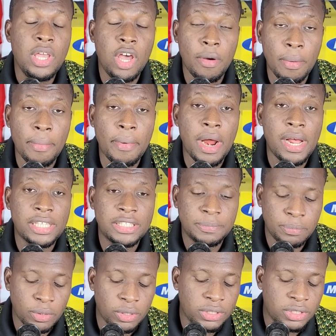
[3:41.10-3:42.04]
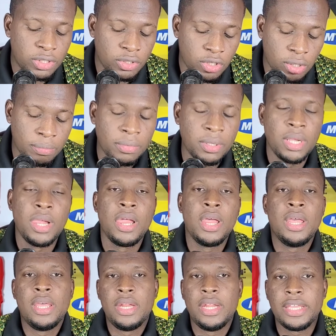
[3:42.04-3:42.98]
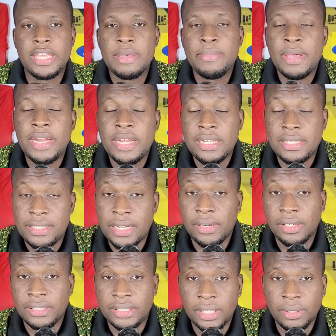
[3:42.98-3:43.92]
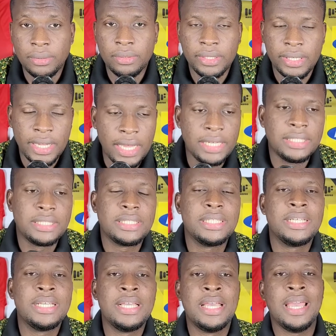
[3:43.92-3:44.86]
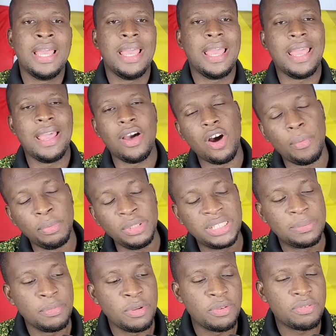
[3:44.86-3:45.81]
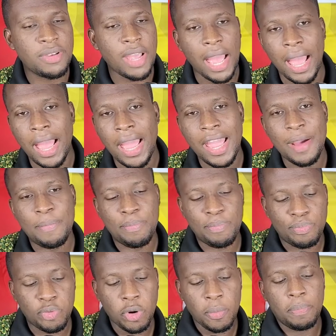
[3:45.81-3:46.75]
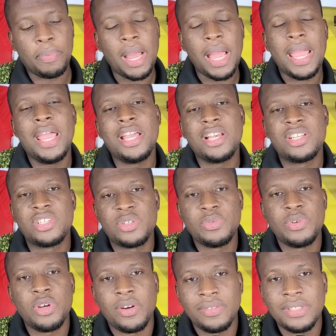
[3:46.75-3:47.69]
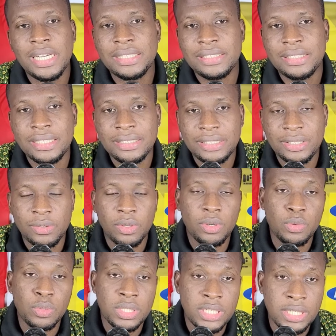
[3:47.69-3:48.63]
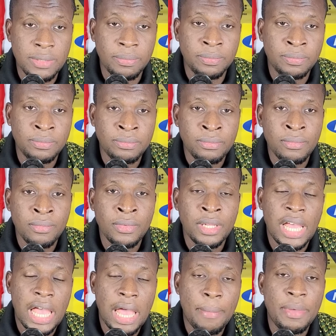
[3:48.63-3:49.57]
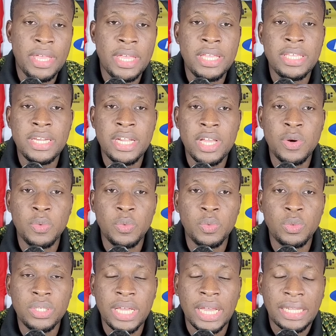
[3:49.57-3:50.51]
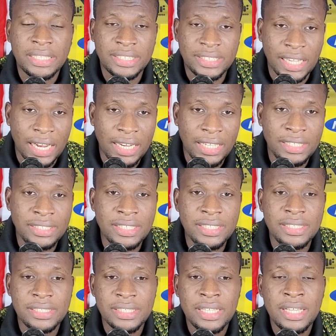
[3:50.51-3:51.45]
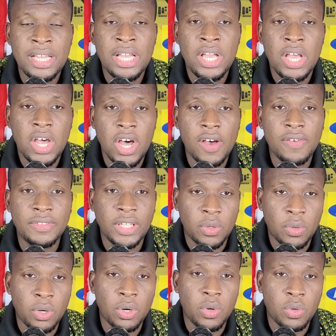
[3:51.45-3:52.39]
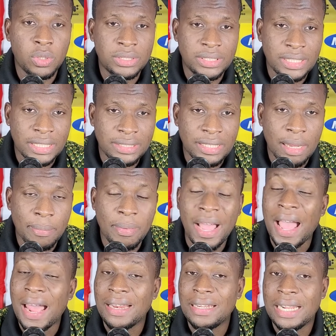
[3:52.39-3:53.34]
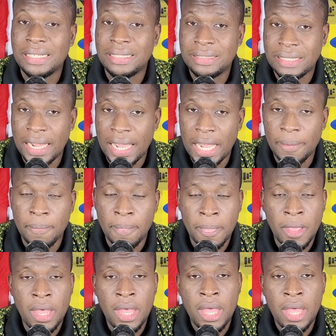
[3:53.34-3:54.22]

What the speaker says: at Baba Sports Stadium. The game ended 0-0, and Omutimi try a proper X-ray of the Asante Kotoko team. I mean, the challenges of the Kotoko setup at that time